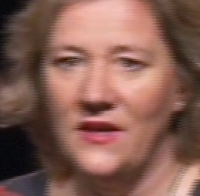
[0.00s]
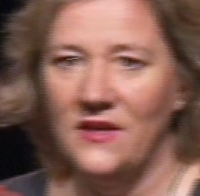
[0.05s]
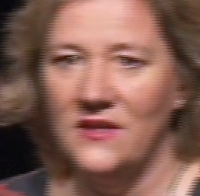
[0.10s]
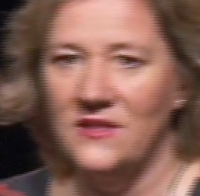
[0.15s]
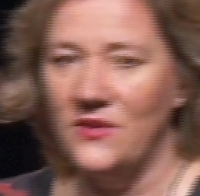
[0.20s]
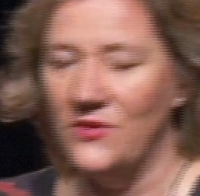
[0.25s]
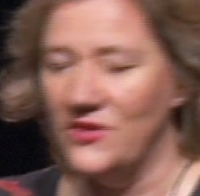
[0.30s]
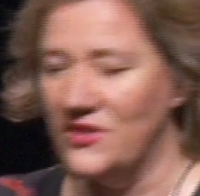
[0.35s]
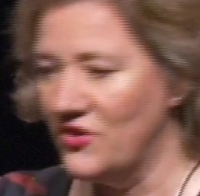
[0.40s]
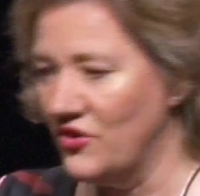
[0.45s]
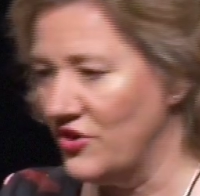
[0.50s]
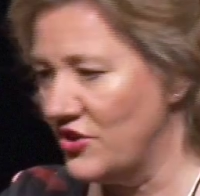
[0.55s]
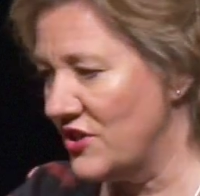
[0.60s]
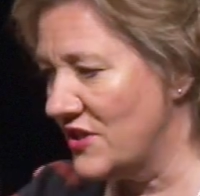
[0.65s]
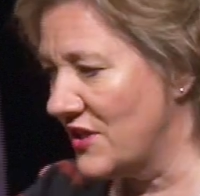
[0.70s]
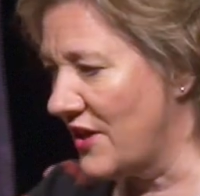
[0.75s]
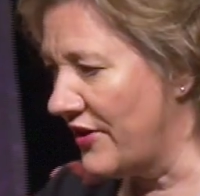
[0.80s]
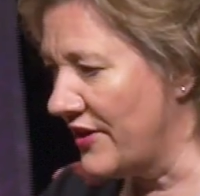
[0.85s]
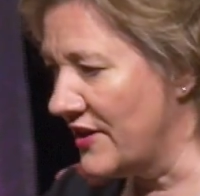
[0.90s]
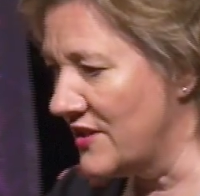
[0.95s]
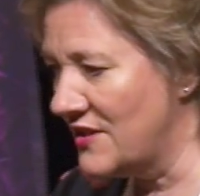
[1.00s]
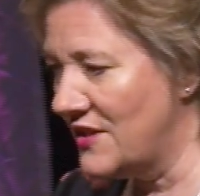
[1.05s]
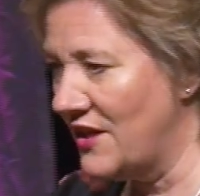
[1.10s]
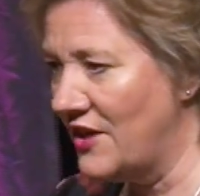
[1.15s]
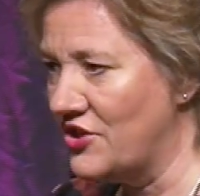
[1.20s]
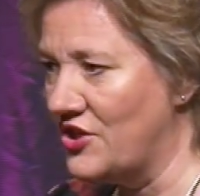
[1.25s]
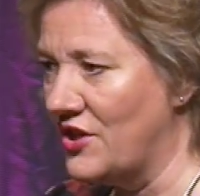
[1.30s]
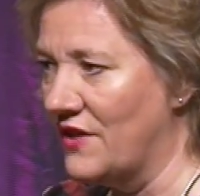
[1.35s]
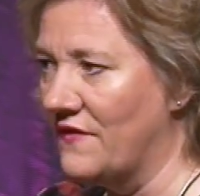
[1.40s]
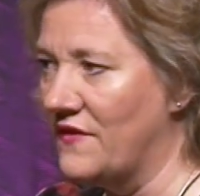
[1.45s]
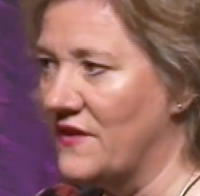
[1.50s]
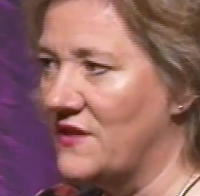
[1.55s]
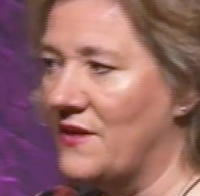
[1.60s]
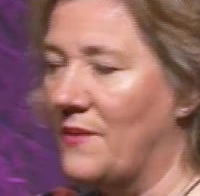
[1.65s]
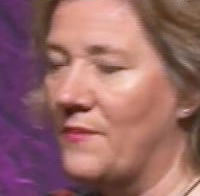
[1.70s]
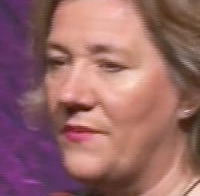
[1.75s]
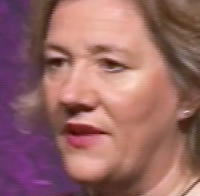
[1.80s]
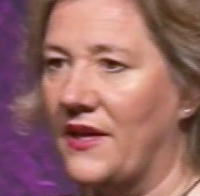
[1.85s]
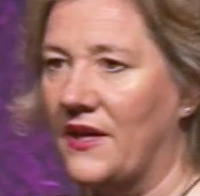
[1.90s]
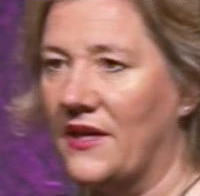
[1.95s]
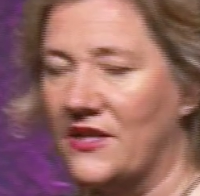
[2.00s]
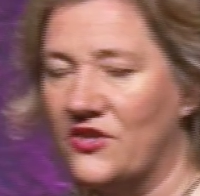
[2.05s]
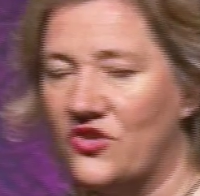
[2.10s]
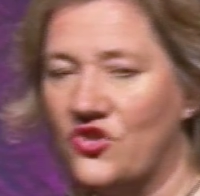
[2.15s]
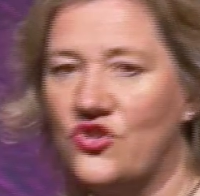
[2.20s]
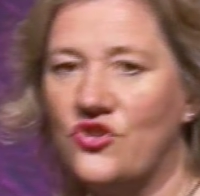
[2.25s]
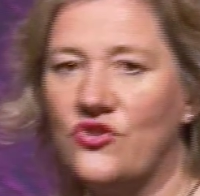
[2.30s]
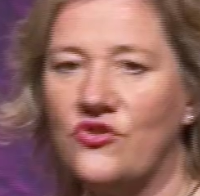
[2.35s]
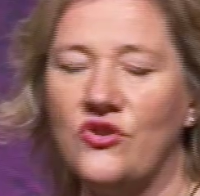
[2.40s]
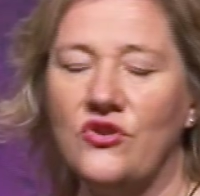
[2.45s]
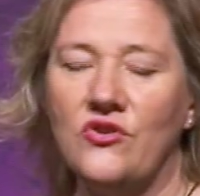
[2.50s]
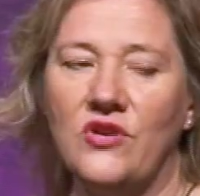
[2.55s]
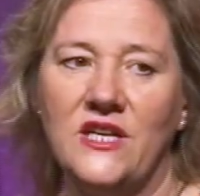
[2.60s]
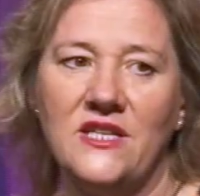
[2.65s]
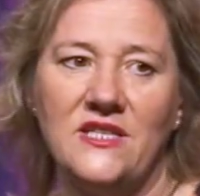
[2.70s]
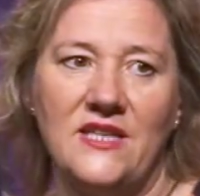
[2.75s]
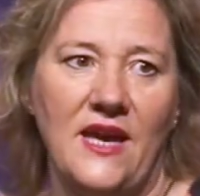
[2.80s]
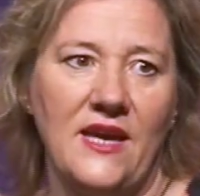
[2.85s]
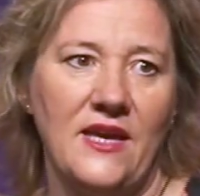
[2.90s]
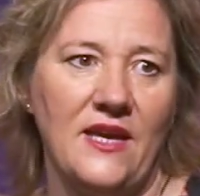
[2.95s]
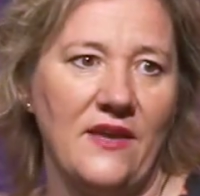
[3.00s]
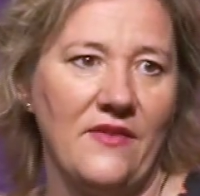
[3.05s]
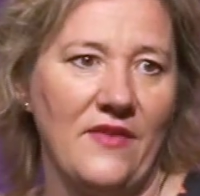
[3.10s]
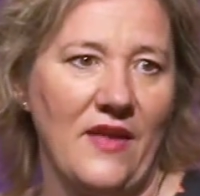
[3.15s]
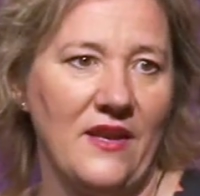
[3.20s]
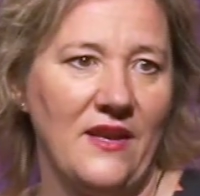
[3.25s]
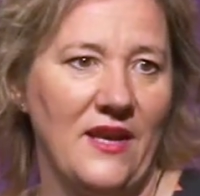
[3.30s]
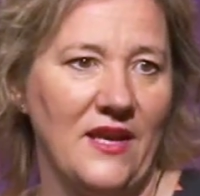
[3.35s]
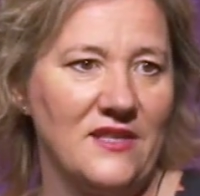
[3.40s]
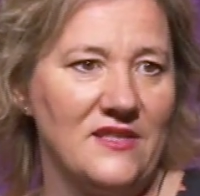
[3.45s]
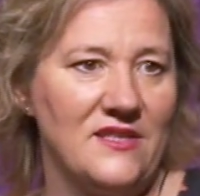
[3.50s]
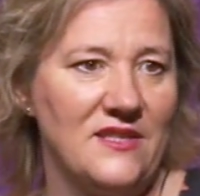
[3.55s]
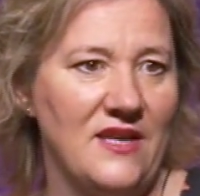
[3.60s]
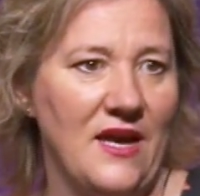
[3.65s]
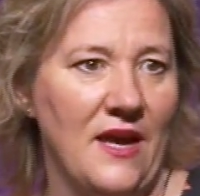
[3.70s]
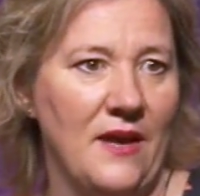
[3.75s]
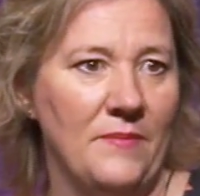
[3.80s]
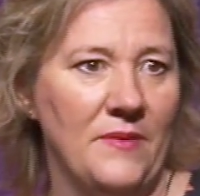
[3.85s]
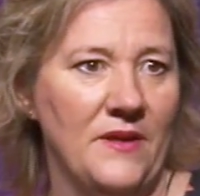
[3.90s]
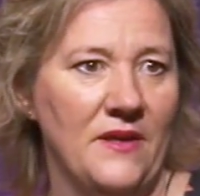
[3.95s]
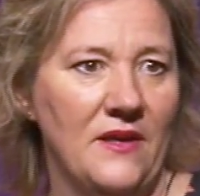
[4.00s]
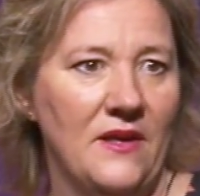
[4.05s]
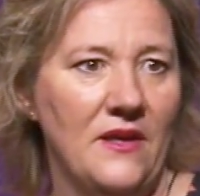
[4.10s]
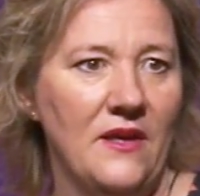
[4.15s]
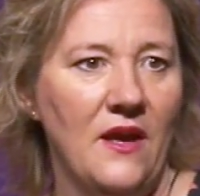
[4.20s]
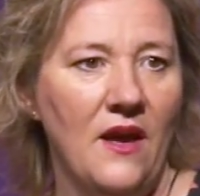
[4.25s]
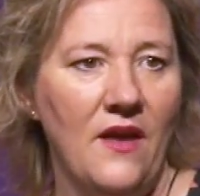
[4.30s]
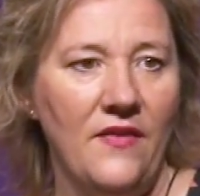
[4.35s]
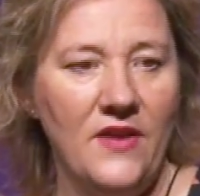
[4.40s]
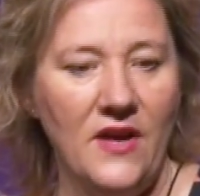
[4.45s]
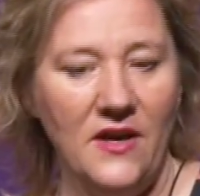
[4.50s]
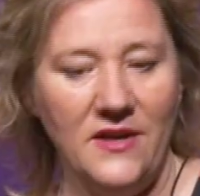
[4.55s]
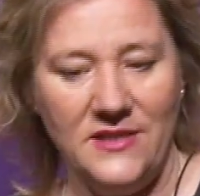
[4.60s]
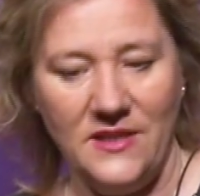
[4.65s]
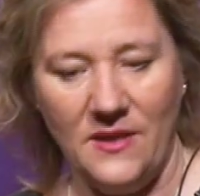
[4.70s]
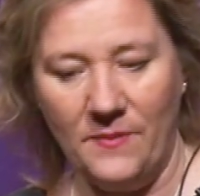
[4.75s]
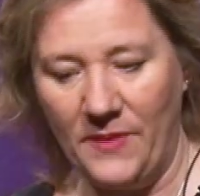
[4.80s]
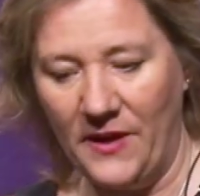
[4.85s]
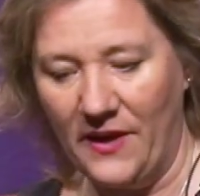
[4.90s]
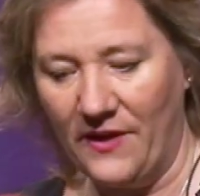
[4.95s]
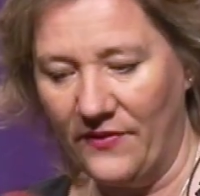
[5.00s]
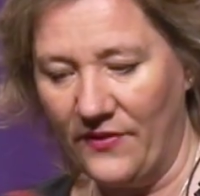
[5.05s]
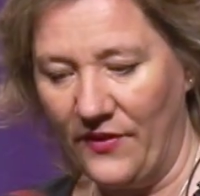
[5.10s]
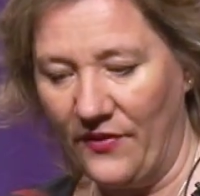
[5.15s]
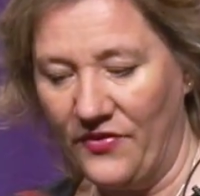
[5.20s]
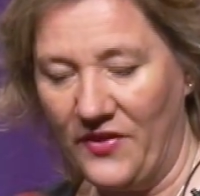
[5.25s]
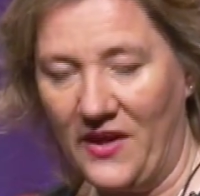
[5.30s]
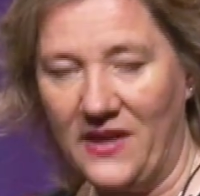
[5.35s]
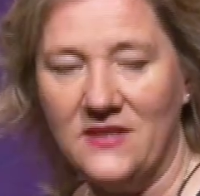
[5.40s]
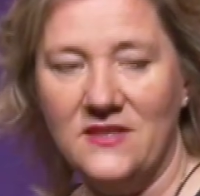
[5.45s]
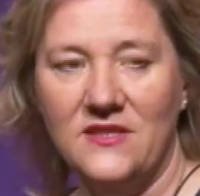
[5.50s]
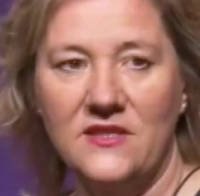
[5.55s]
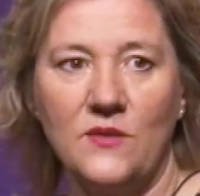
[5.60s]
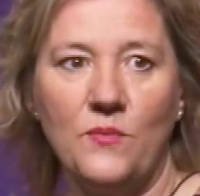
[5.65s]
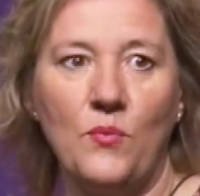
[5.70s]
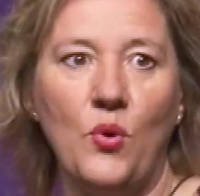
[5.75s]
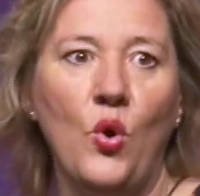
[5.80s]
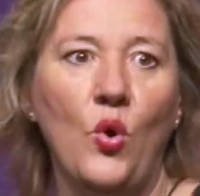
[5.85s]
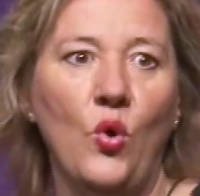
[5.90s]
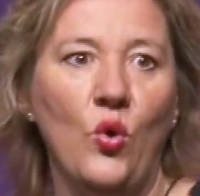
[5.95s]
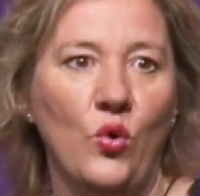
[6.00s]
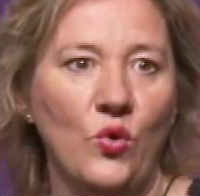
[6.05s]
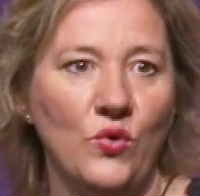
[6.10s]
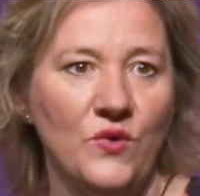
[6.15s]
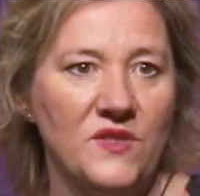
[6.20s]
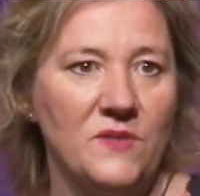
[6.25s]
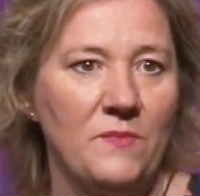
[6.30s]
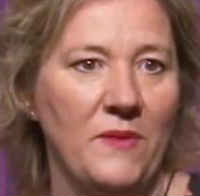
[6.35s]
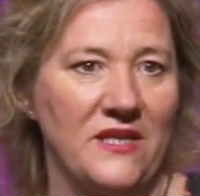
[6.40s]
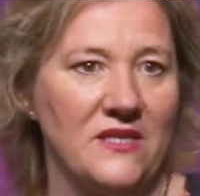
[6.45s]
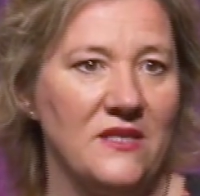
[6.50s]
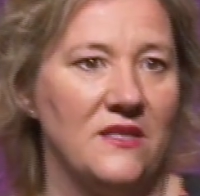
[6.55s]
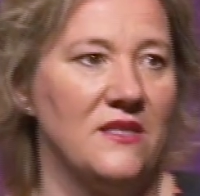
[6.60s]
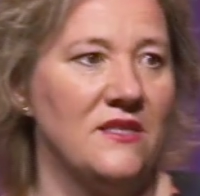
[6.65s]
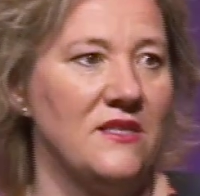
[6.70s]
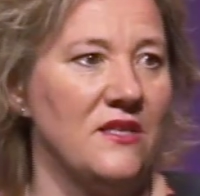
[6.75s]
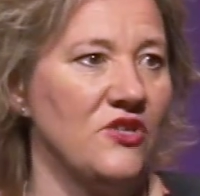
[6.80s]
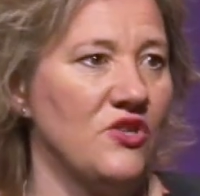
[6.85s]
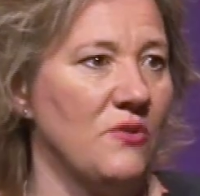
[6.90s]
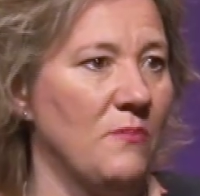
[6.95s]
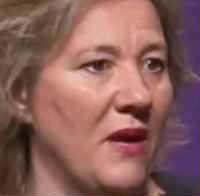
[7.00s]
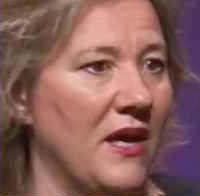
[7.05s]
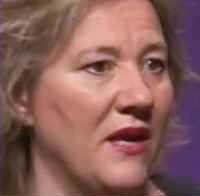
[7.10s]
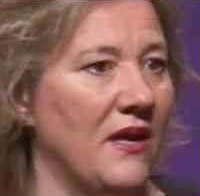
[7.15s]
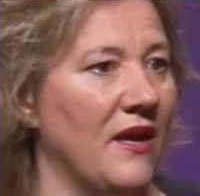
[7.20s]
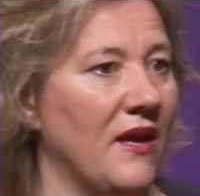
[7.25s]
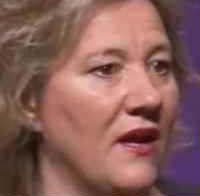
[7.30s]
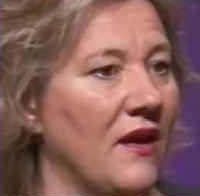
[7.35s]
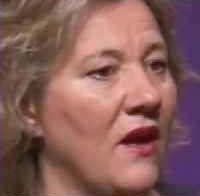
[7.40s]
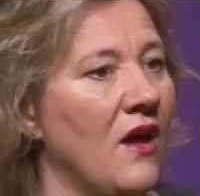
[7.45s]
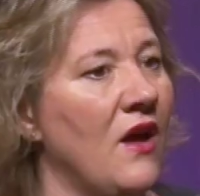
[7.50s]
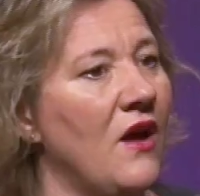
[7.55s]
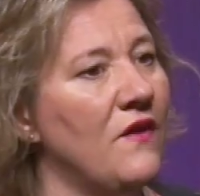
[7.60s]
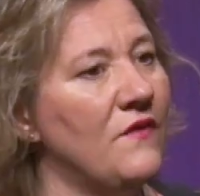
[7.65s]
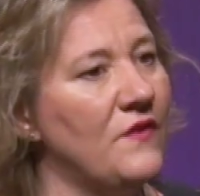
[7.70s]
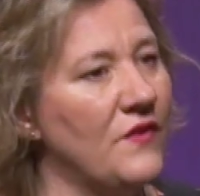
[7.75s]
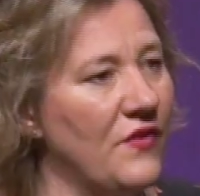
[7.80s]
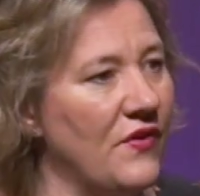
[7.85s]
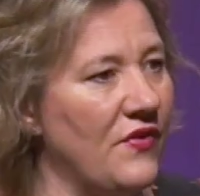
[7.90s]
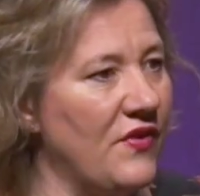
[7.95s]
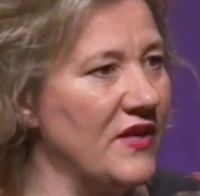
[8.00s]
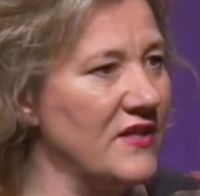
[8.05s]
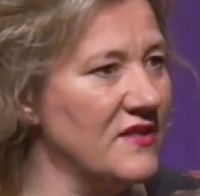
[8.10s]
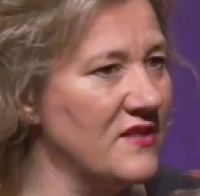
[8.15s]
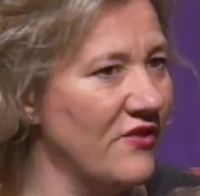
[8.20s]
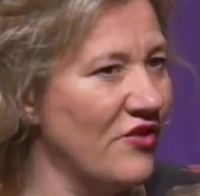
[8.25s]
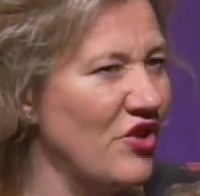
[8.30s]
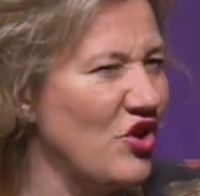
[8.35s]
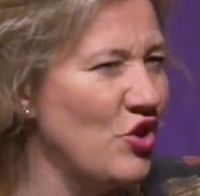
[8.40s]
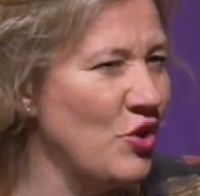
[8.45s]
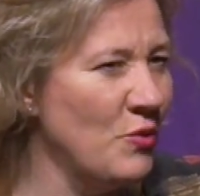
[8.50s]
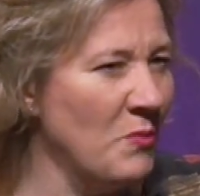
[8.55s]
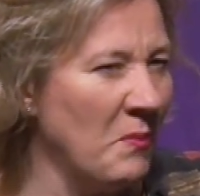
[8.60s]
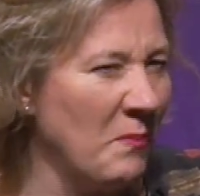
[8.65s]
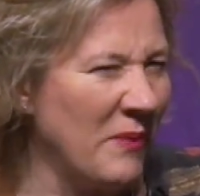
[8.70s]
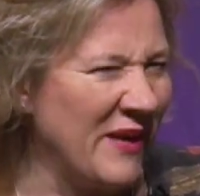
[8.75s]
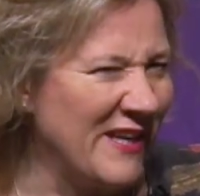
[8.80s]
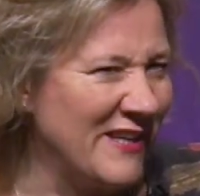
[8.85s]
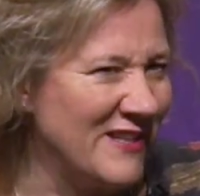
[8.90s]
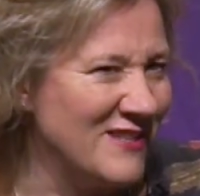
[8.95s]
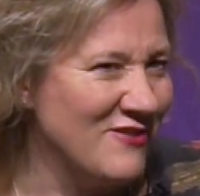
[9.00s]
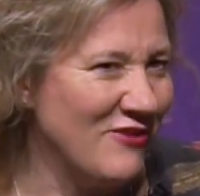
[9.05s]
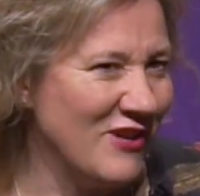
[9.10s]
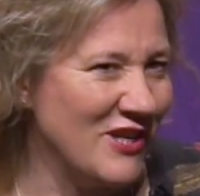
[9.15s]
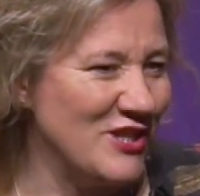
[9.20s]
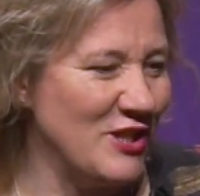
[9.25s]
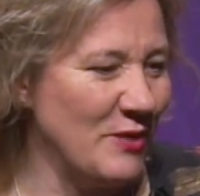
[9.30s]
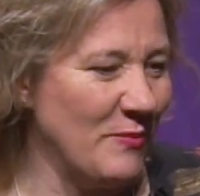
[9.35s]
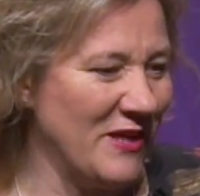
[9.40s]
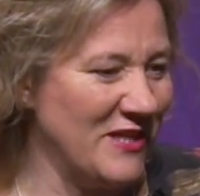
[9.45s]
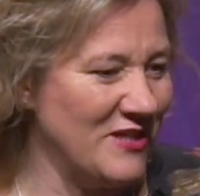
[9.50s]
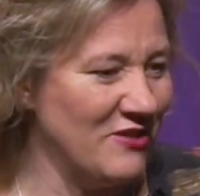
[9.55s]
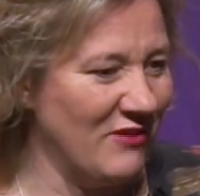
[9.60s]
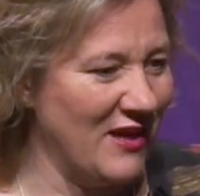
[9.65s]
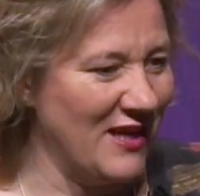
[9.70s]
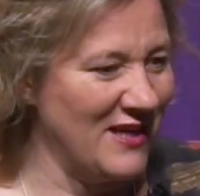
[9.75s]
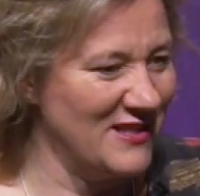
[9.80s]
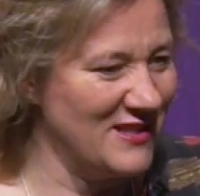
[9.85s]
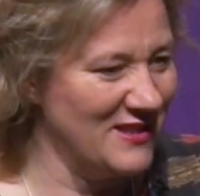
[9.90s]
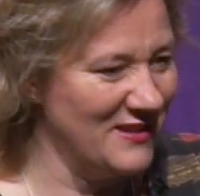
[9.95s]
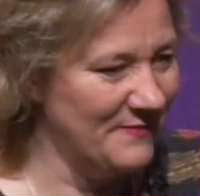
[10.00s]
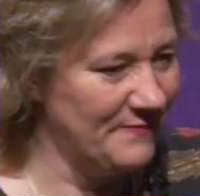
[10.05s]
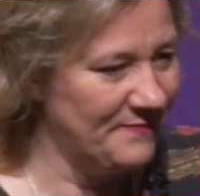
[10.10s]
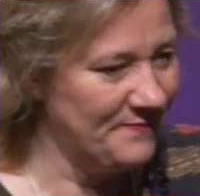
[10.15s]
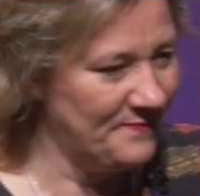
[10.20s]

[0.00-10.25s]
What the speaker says: So it's not just going and searching for something, it's truly taking that next step. And the idea being that that supports better decision-making for the things that the human beings are actually better at.